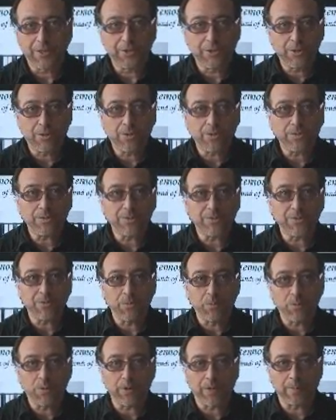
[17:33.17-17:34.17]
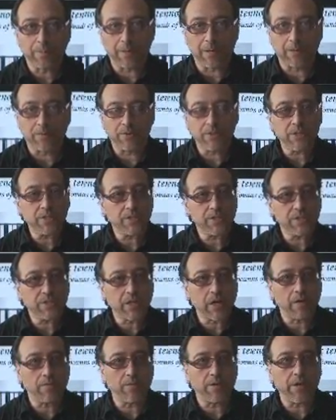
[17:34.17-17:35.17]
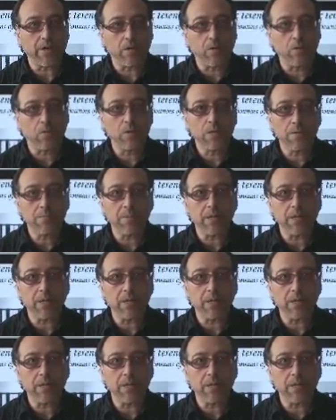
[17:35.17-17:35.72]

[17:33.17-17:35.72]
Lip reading: Don't worry about it. This discovery only